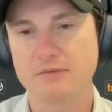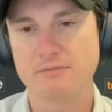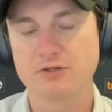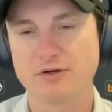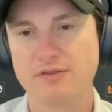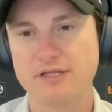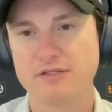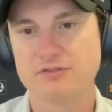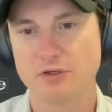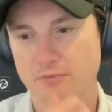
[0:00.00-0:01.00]
I'm trying to think at
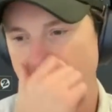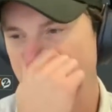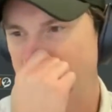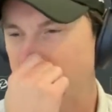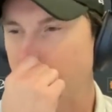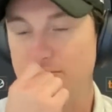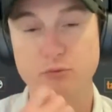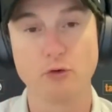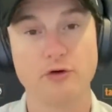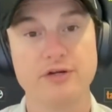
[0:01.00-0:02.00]
the top of my head as well. And
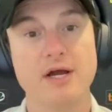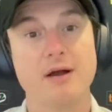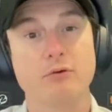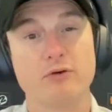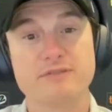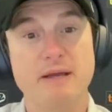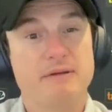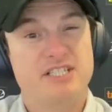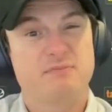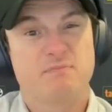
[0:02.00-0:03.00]
Broad is
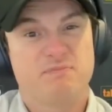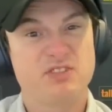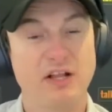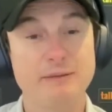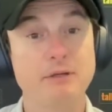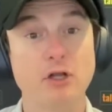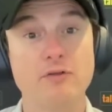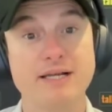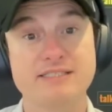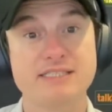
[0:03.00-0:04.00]
maybe just slightly below
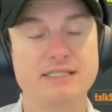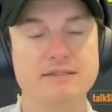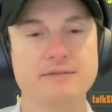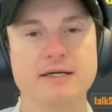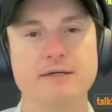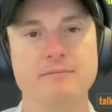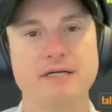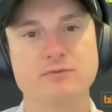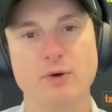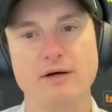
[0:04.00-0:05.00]
that tier
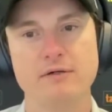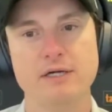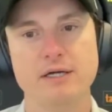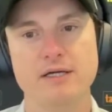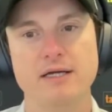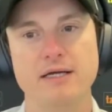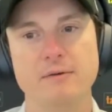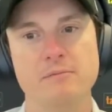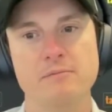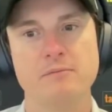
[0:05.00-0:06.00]
as well,
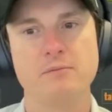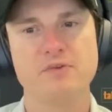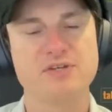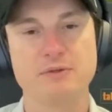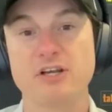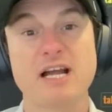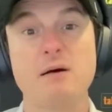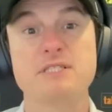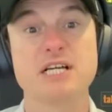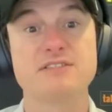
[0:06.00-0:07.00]
with someone like
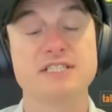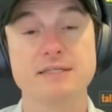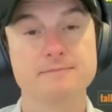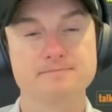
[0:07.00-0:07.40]
Harbhajan Singh.